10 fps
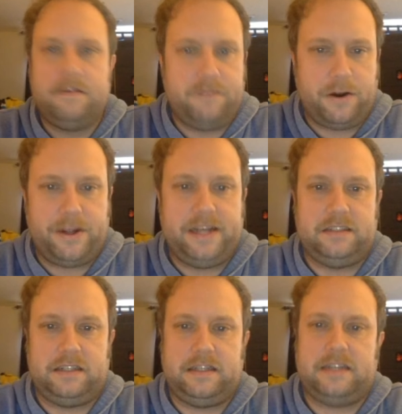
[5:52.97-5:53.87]
Very
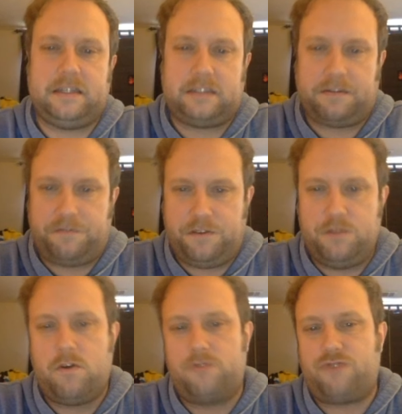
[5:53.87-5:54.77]
easy. This has a few
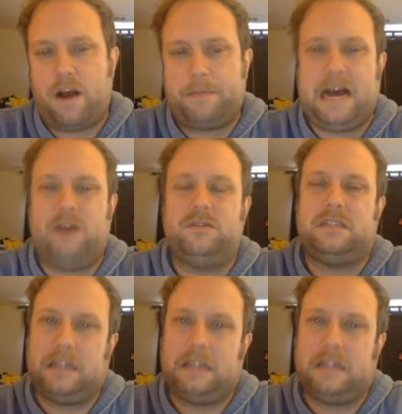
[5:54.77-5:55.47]
more drop downs,